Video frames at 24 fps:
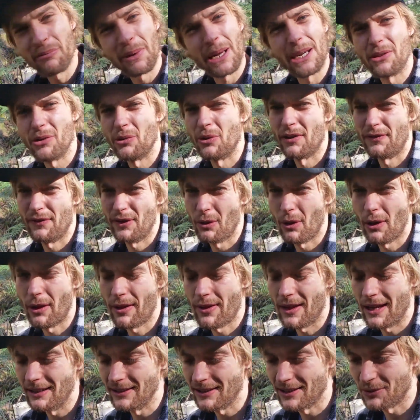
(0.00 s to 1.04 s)
been doing a few other
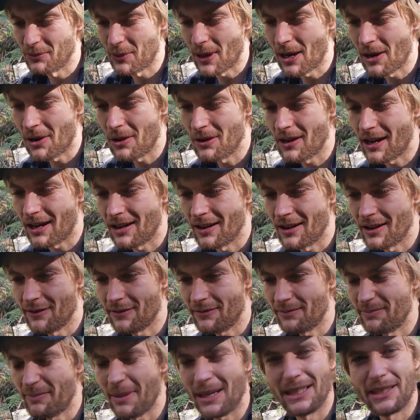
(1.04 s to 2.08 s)
things as well. Like I've
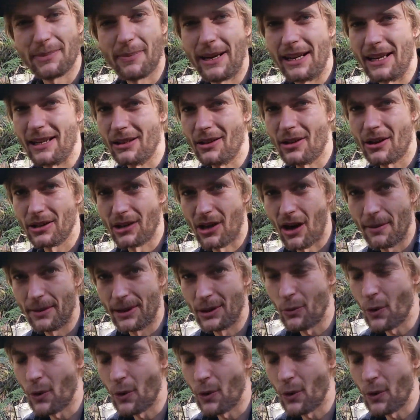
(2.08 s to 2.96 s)
been spending a lot of time in the